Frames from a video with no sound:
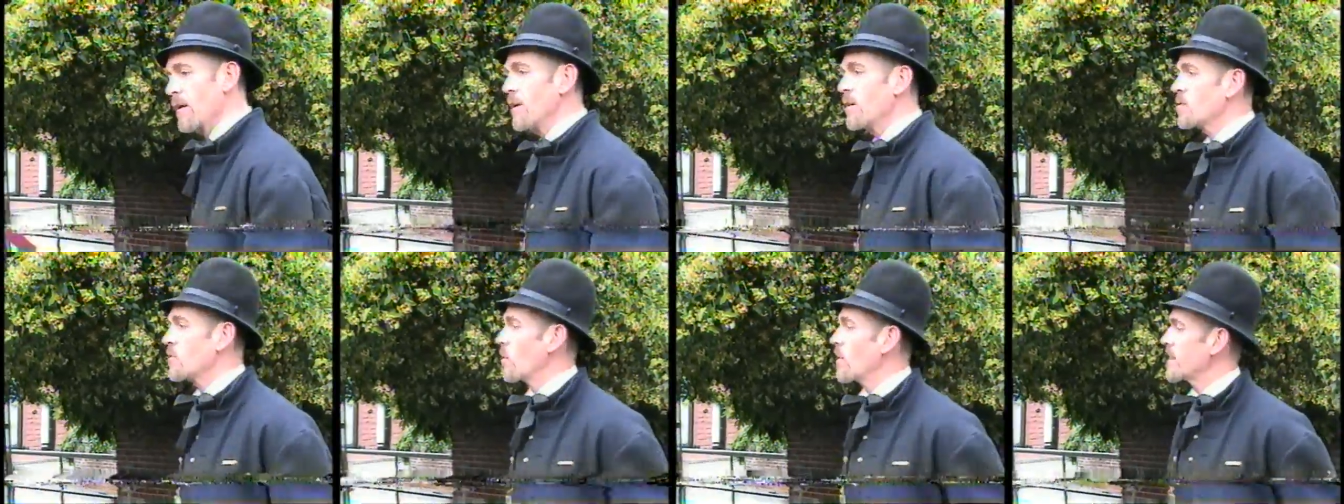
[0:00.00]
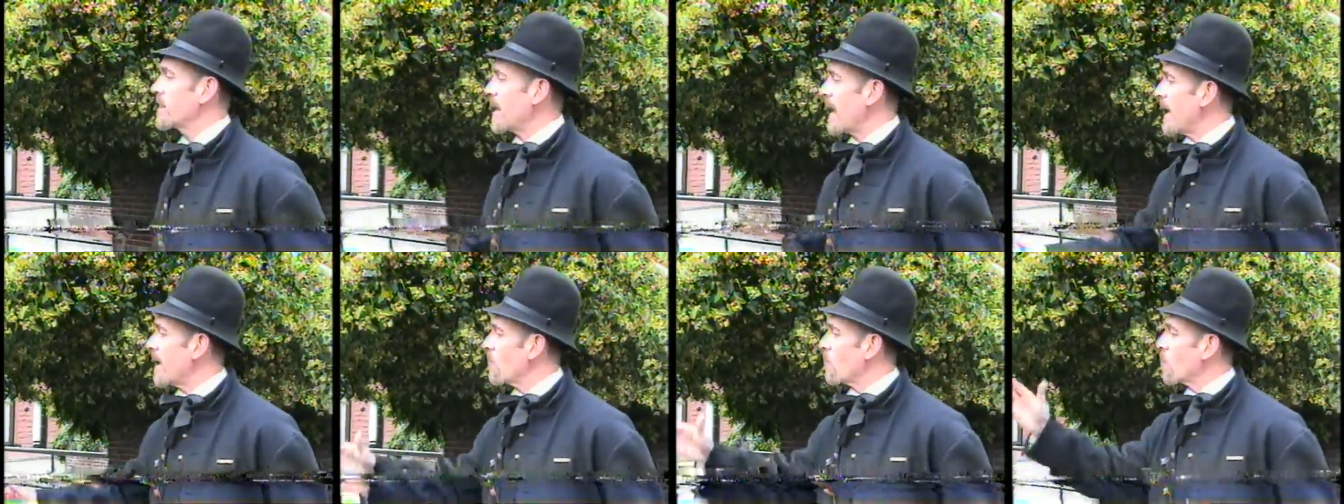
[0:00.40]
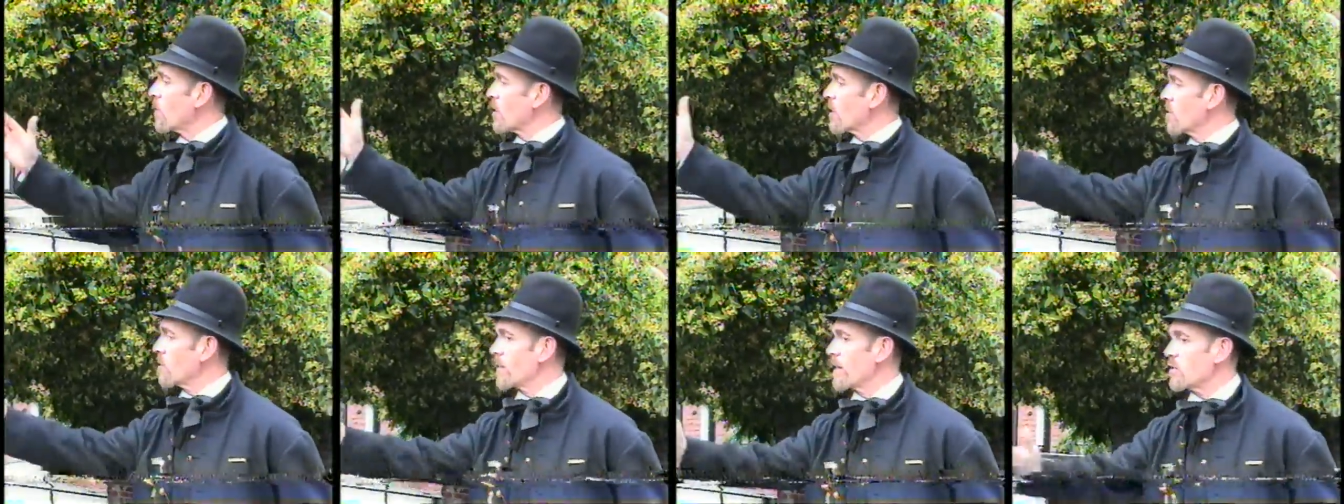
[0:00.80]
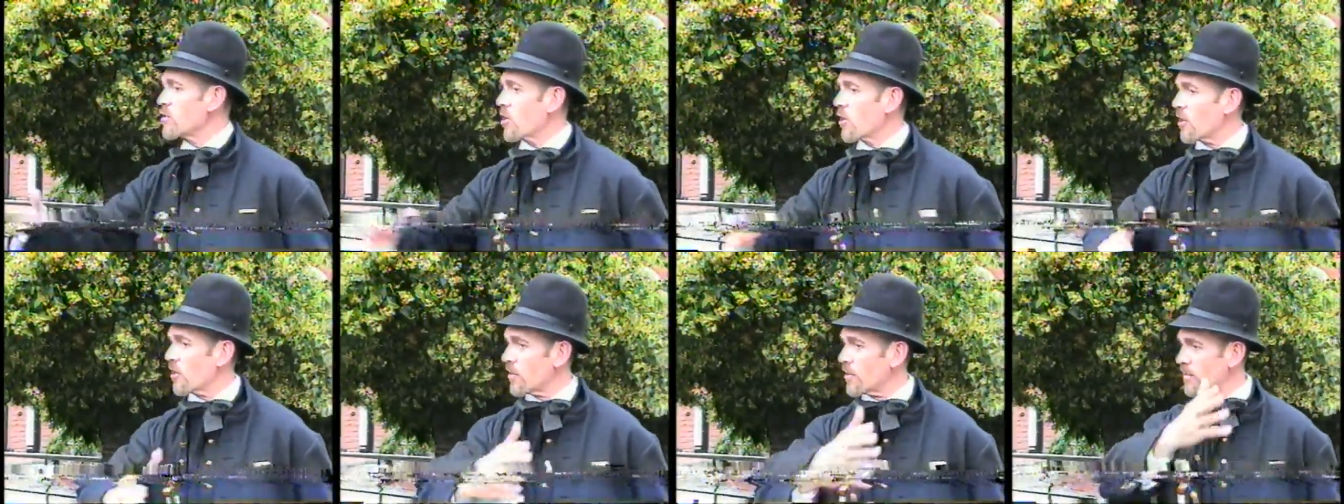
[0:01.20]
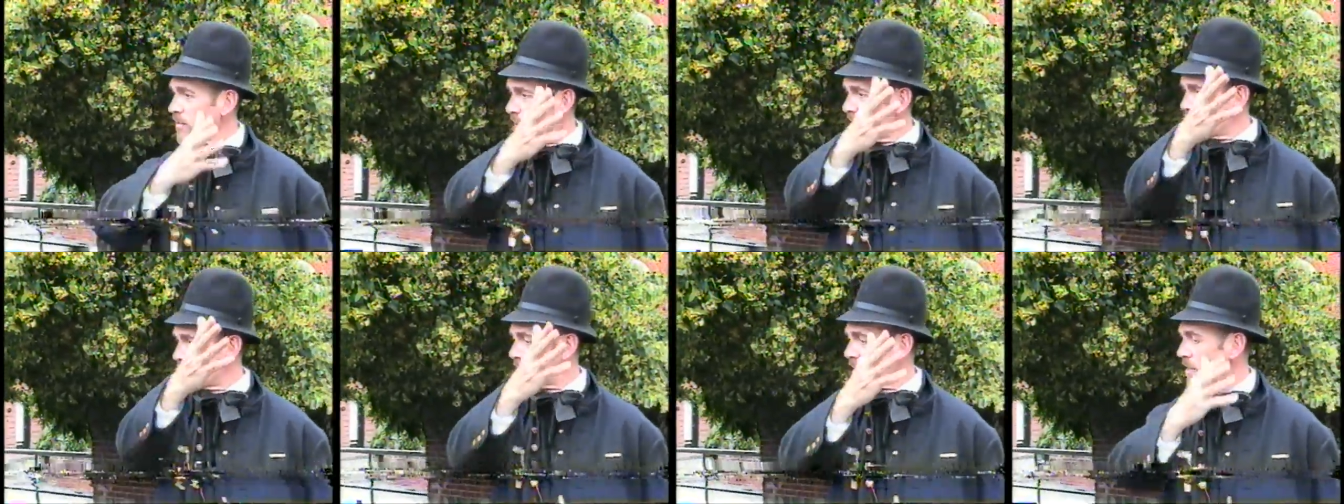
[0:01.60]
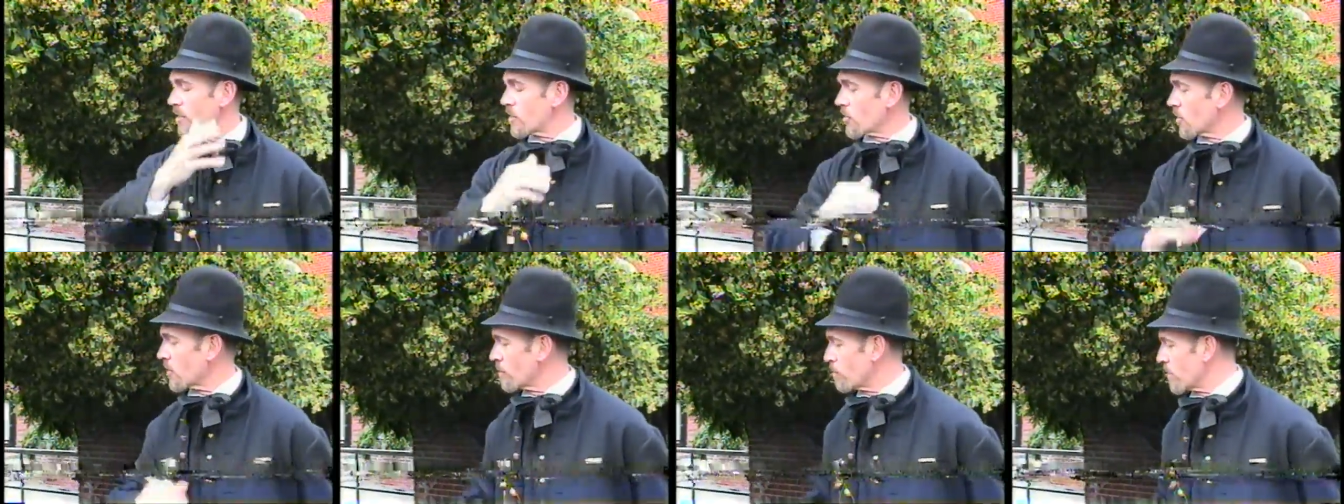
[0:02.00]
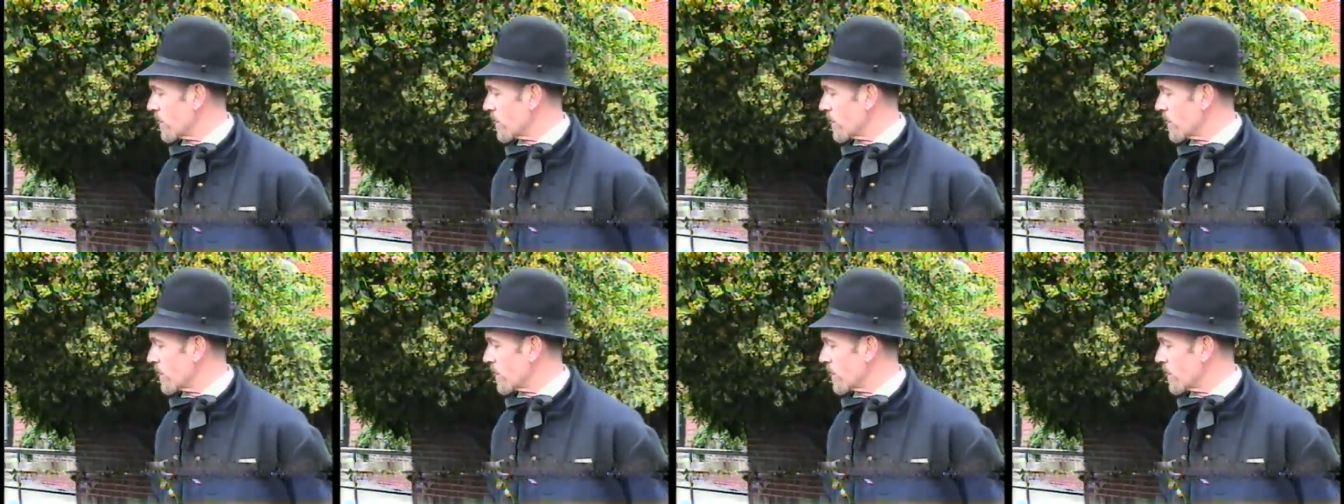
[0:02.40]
So with that, we're going to return to the 3rd